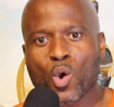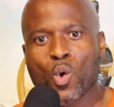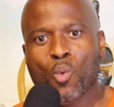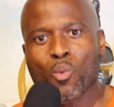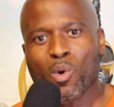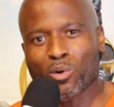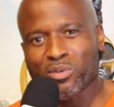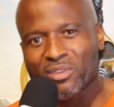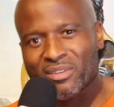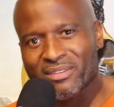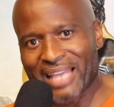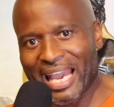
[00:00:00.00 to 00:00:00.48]

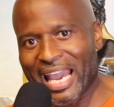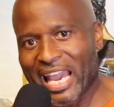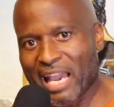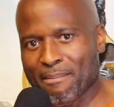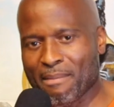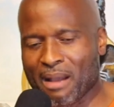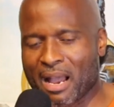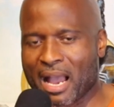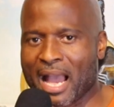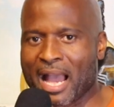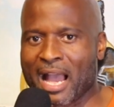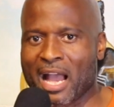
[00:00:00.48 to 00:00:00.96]
will stand
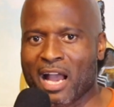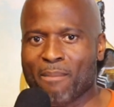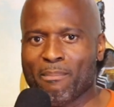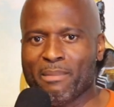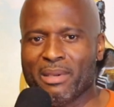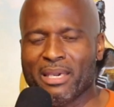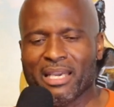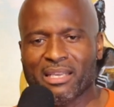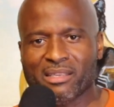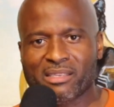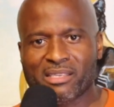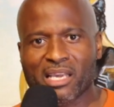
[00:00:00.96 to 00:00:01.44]
behind
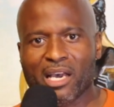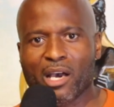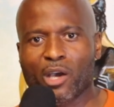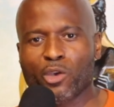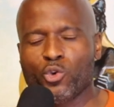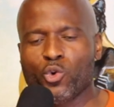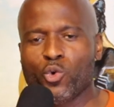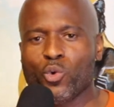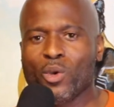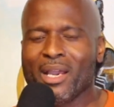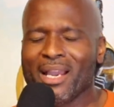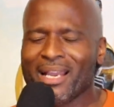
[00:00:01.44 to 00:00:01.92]
me and tell
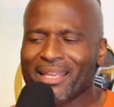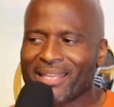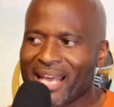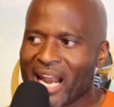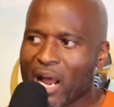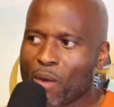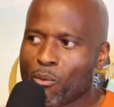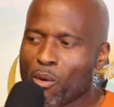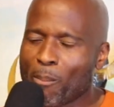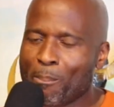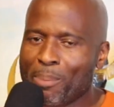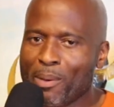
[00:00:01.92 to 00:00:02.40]
you that
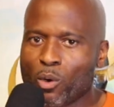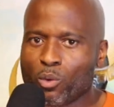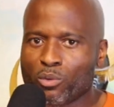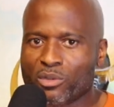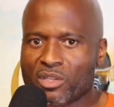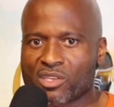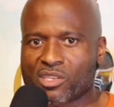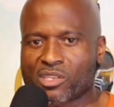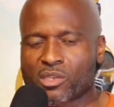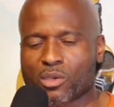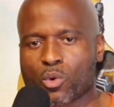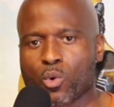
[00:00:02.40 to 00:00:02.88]
I will build
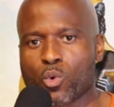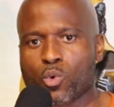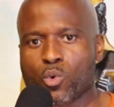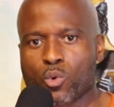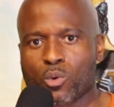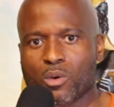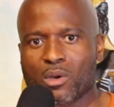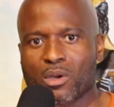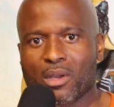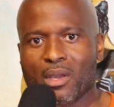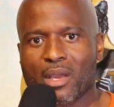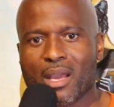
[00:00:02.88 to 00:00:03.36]
this school.